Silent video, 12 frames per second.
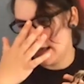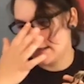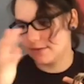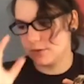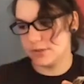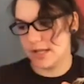
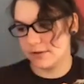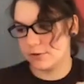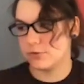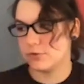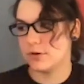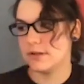And so
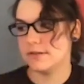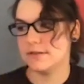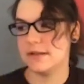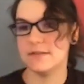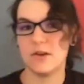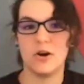desert
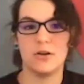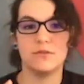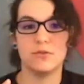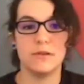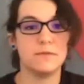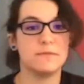tortoises are
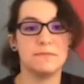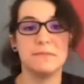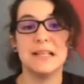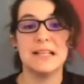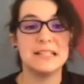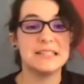sort of
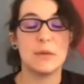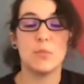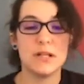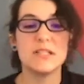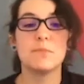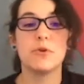
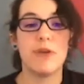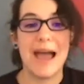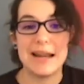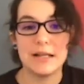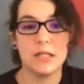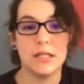somewhat
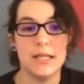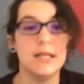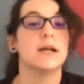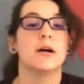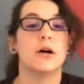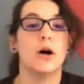
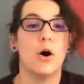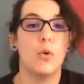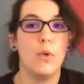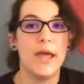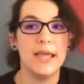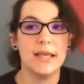sporadically
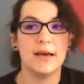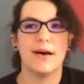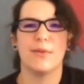awake.